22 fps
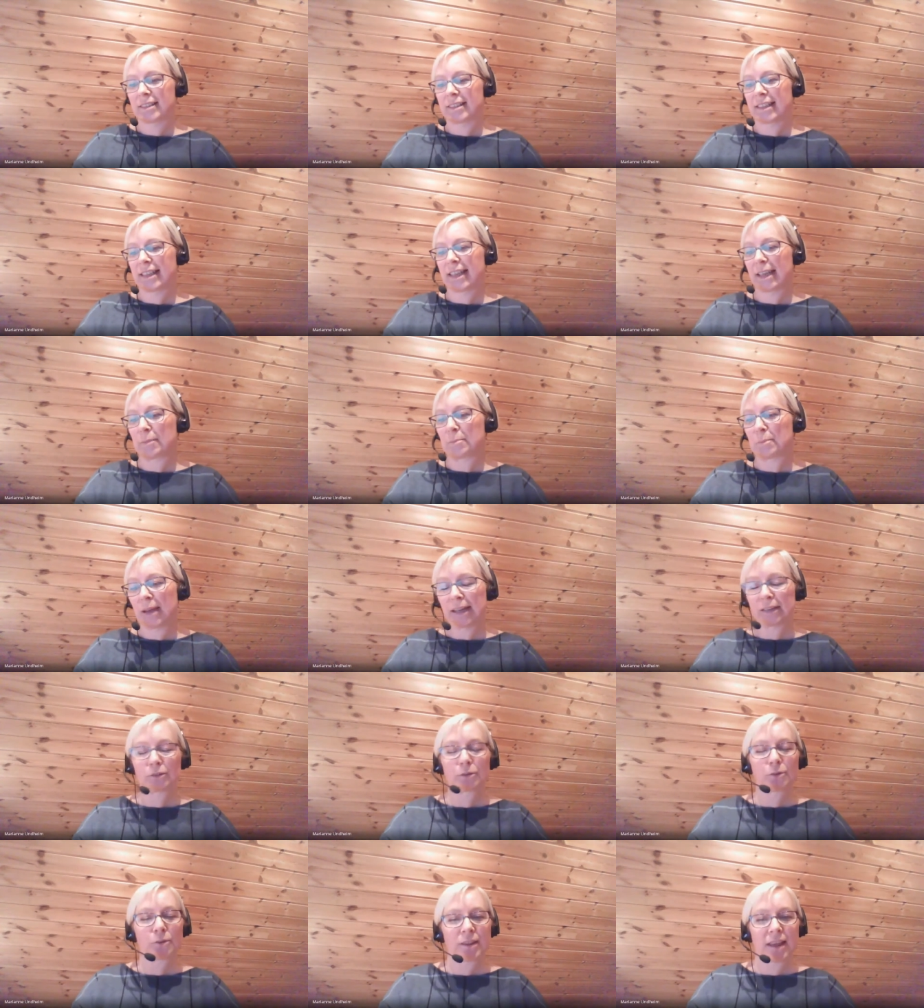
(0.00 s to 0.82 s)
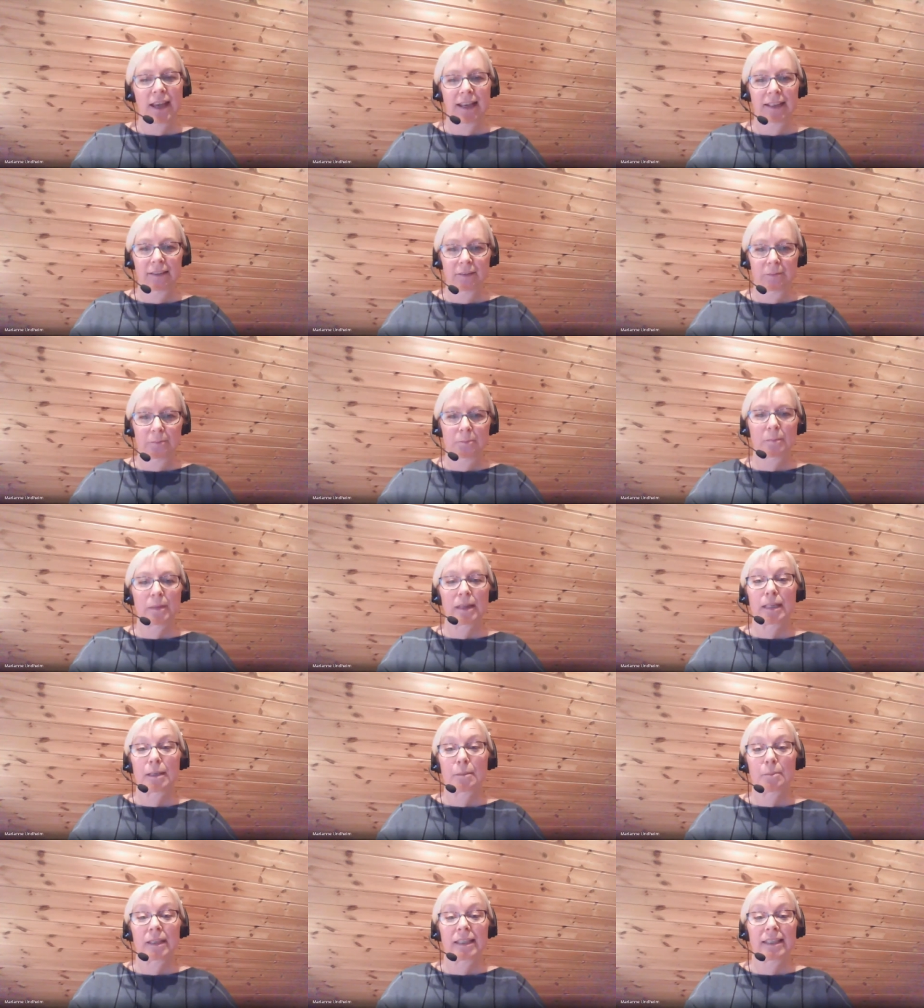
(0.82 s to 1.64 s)
came back to that
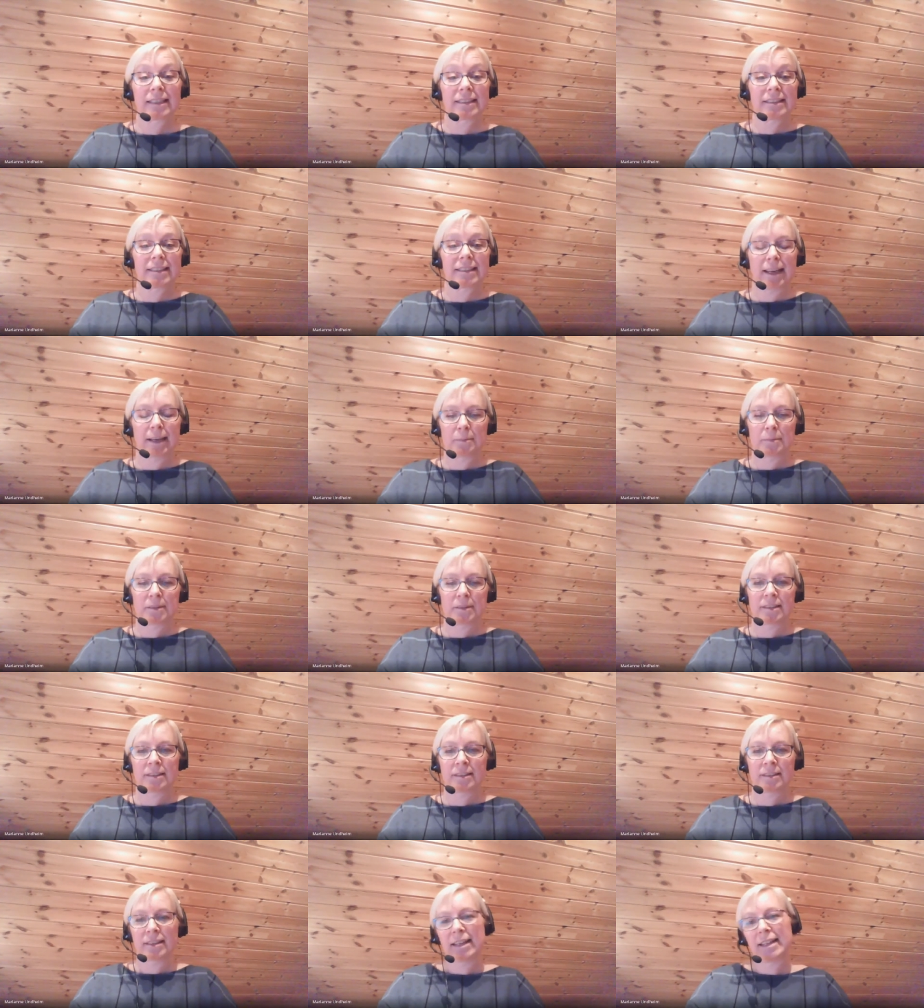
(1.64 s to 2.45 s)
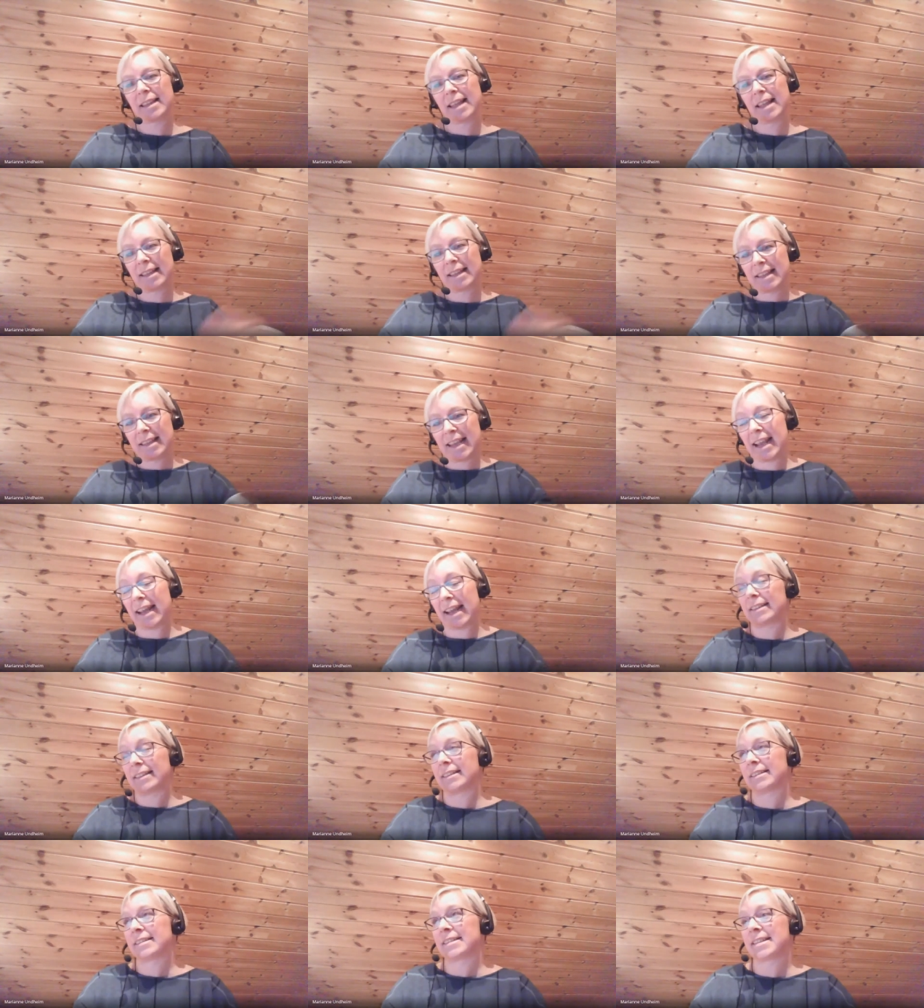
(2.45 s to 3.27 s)
many many times and then they
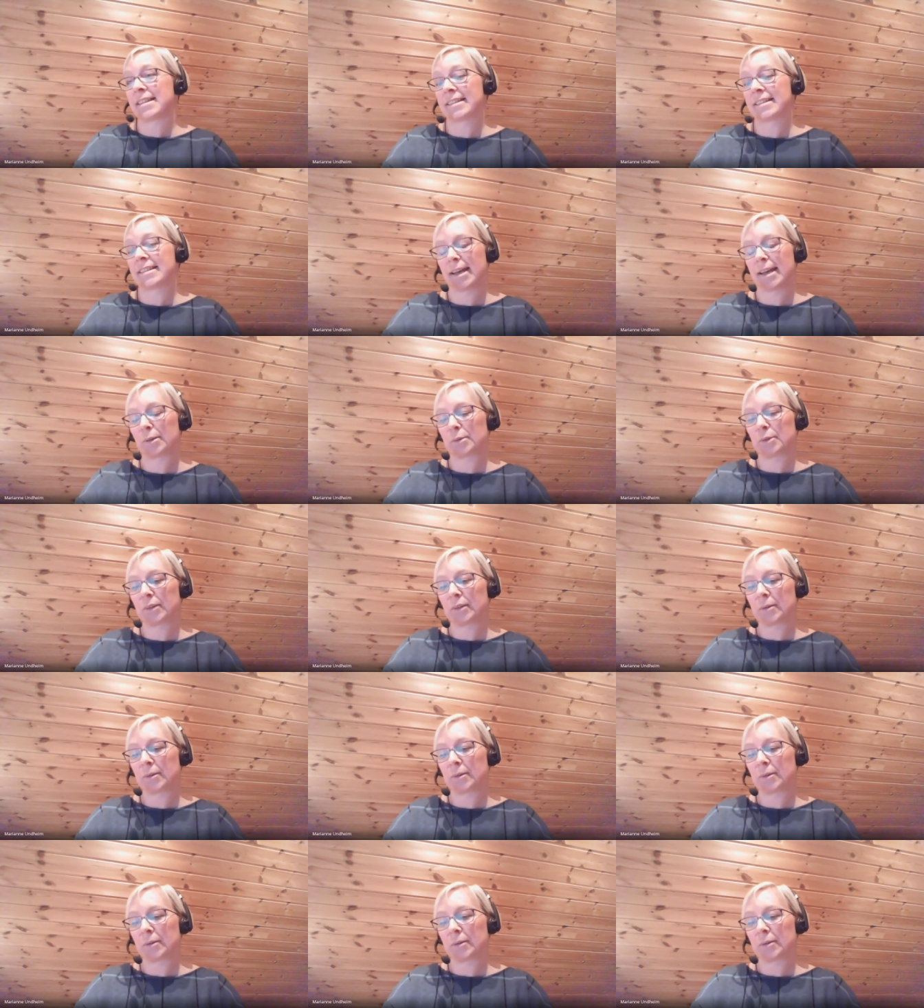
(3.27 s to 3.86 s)
added the sound